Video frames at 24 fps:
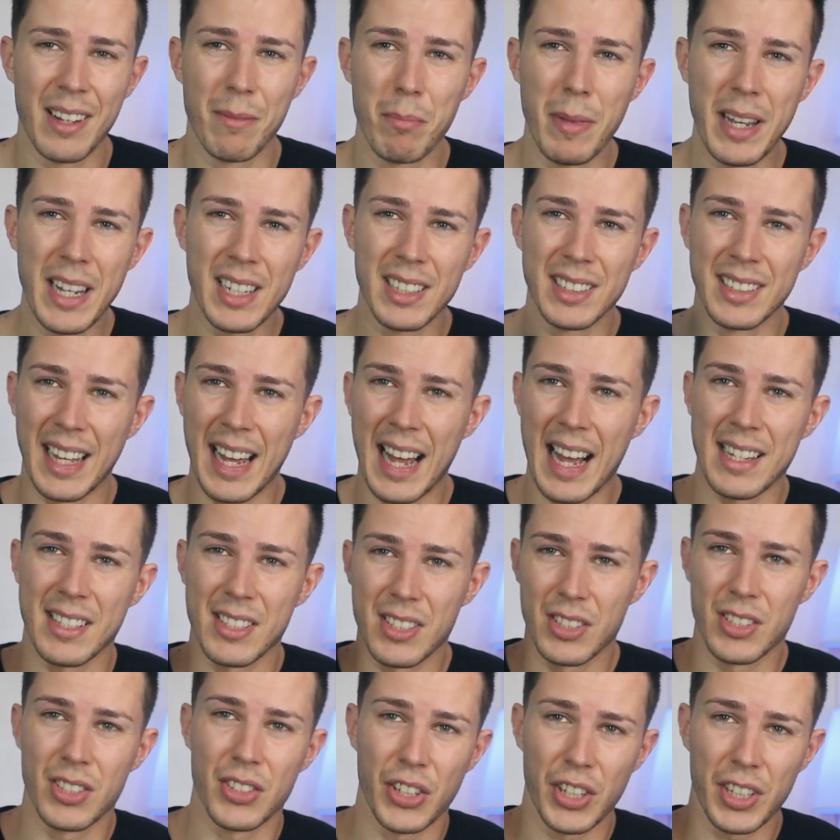make an
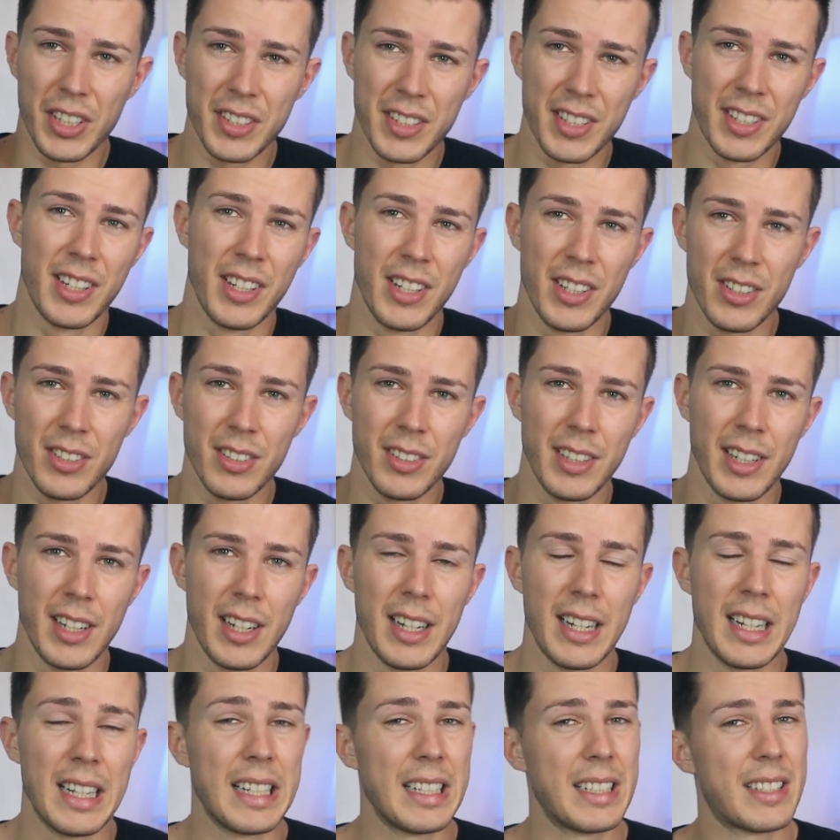asterisk here.
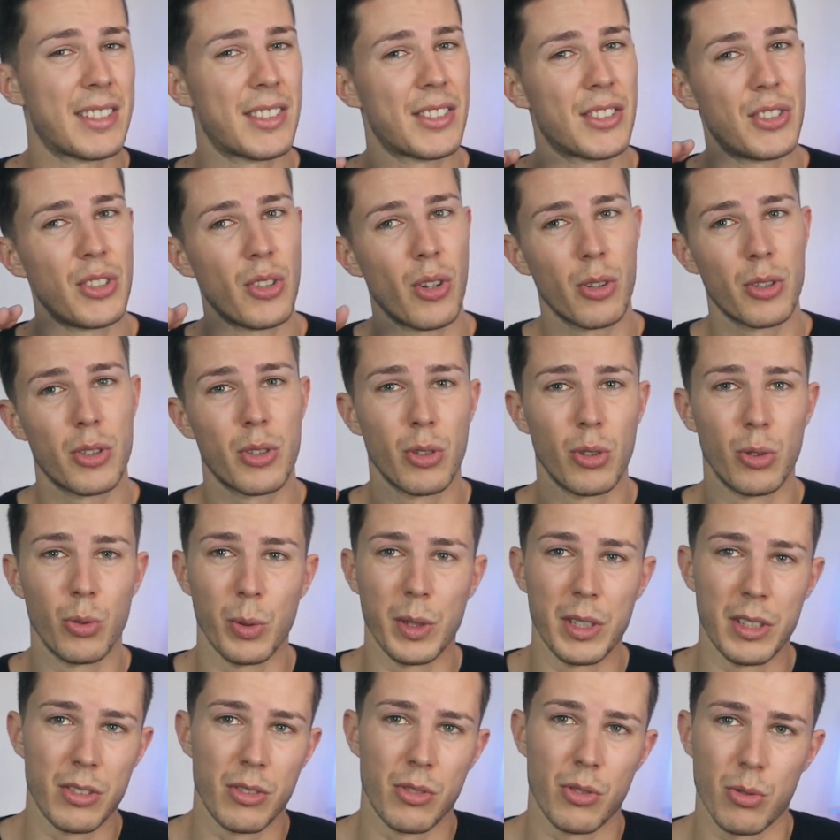It's not
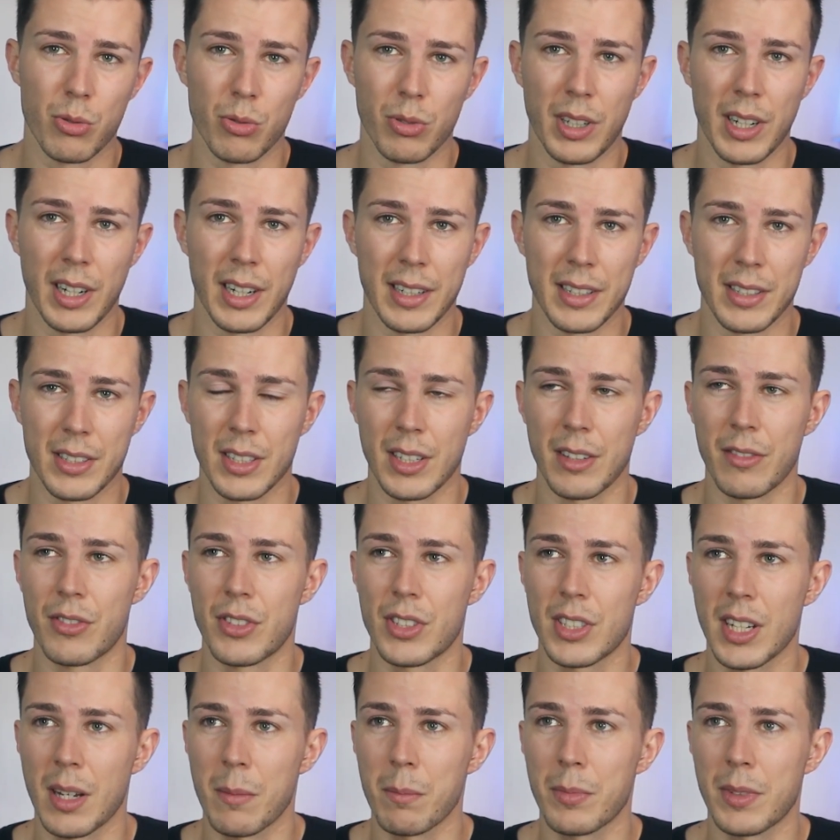always true, guys. If
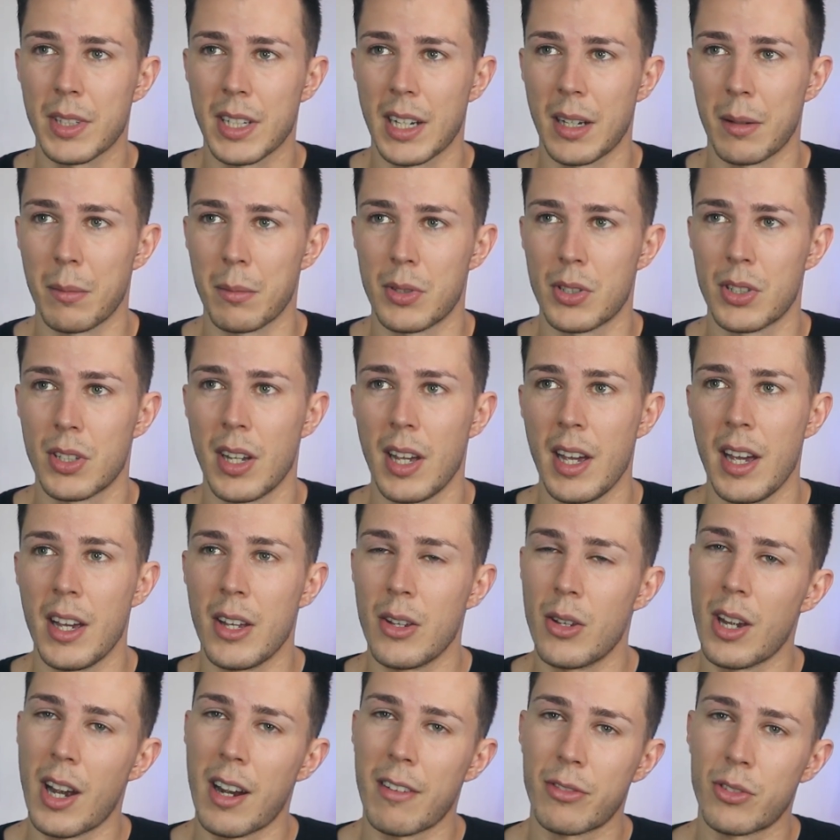sometimes
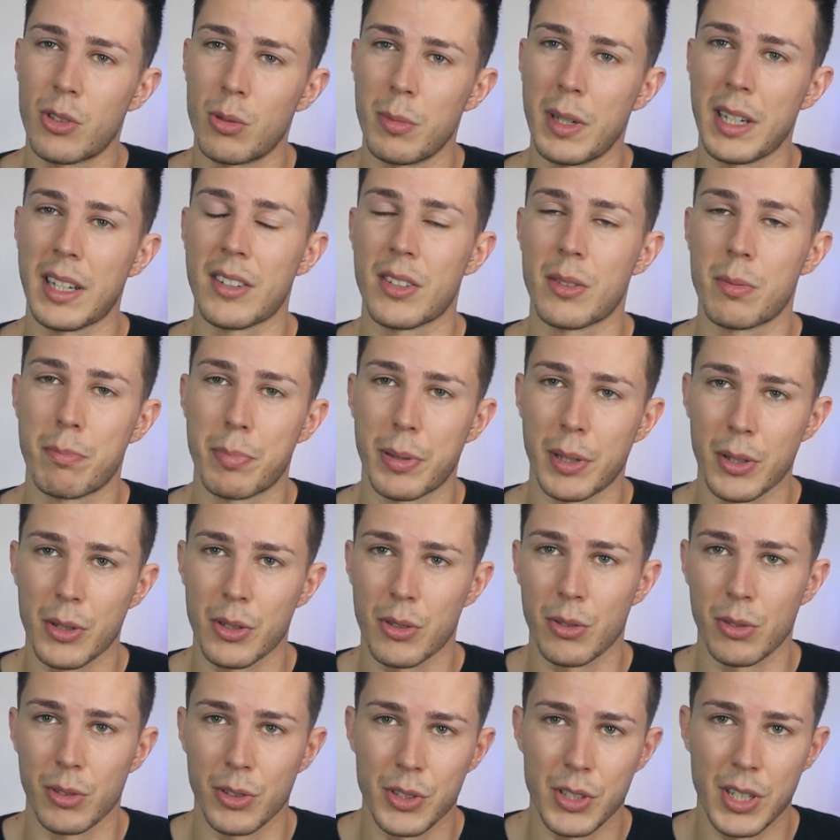you have to make
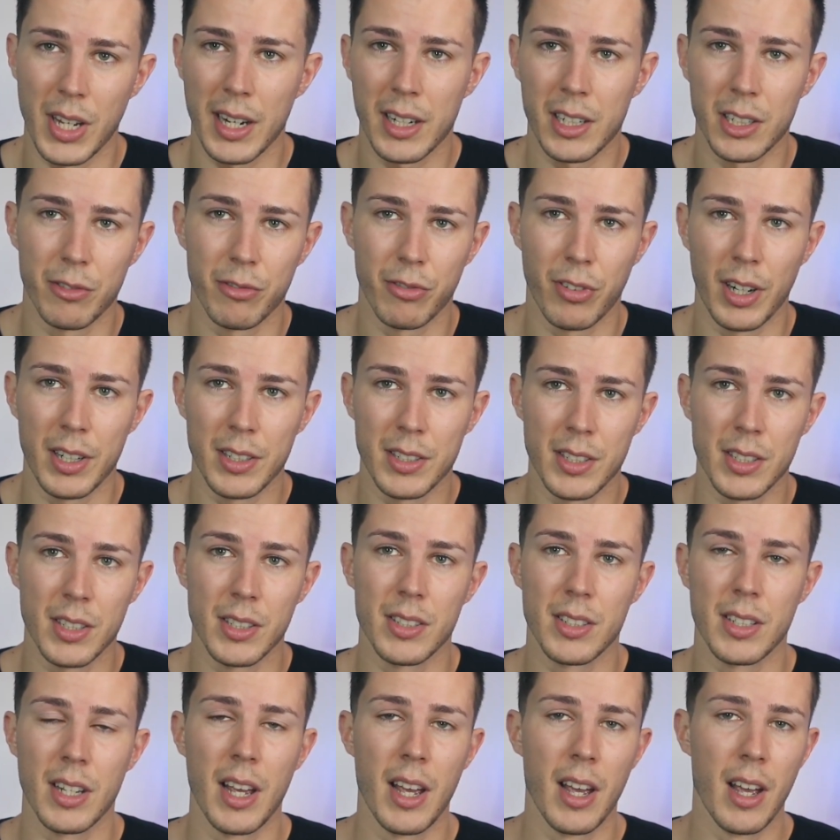personal
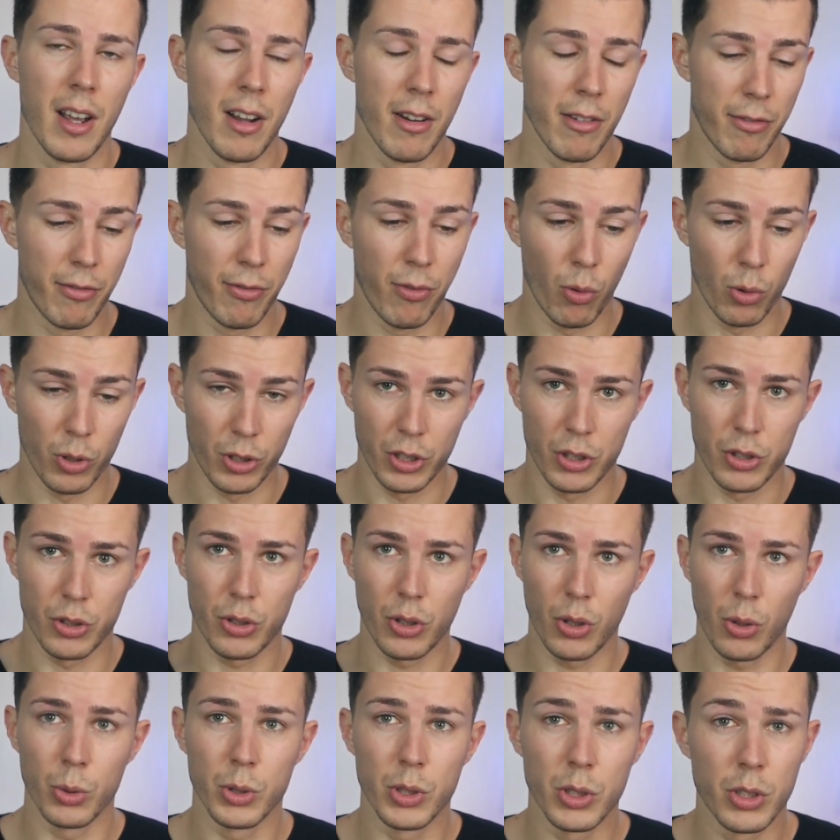sacrifices for
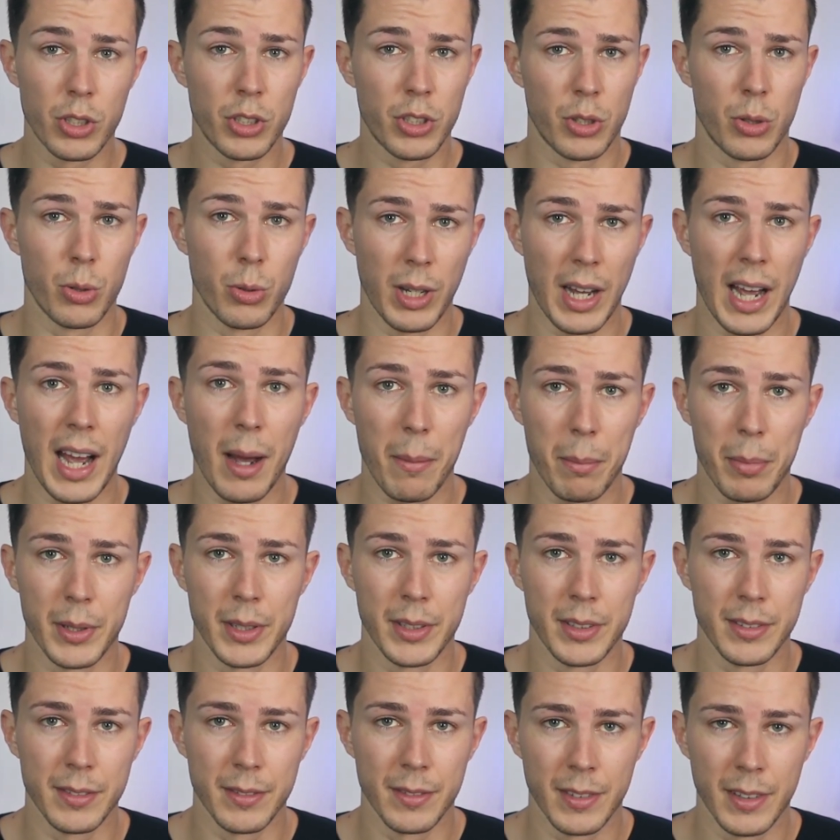growth to
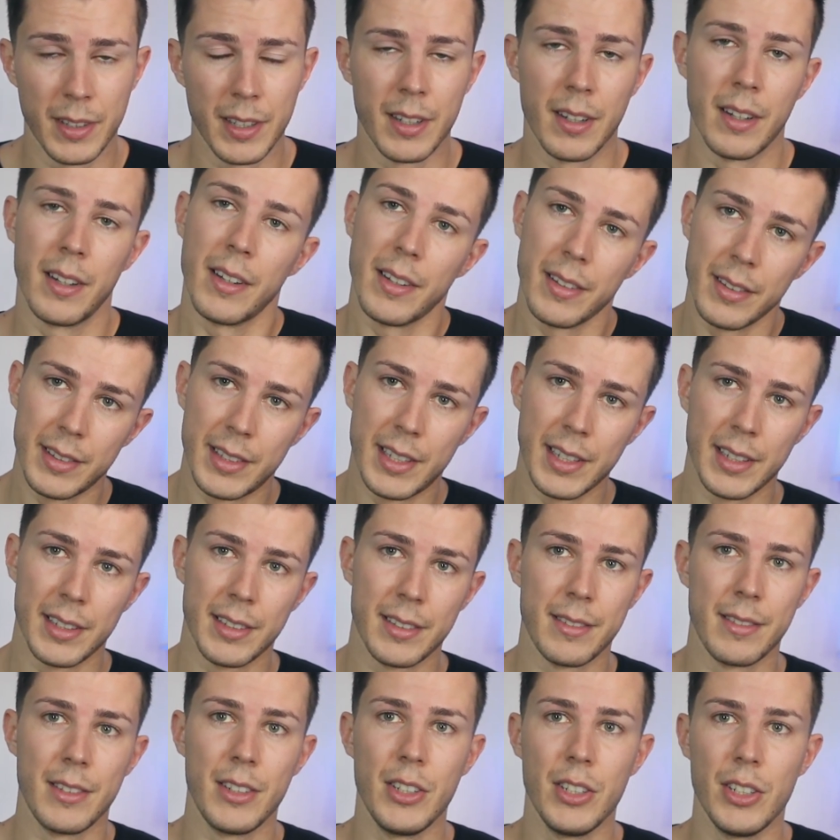happen,
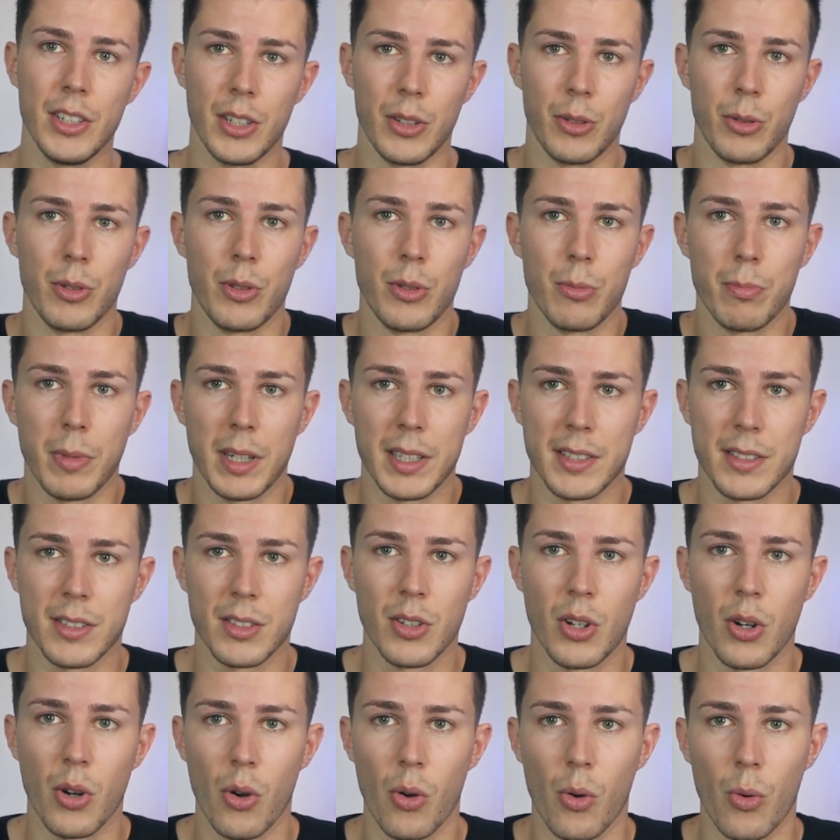then, you know, you
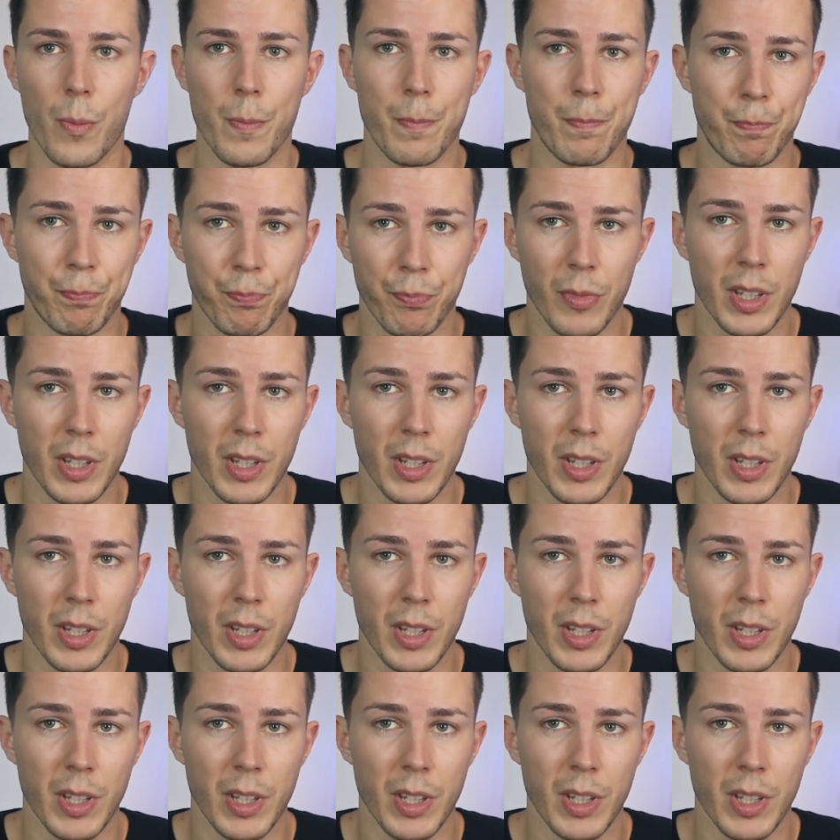must go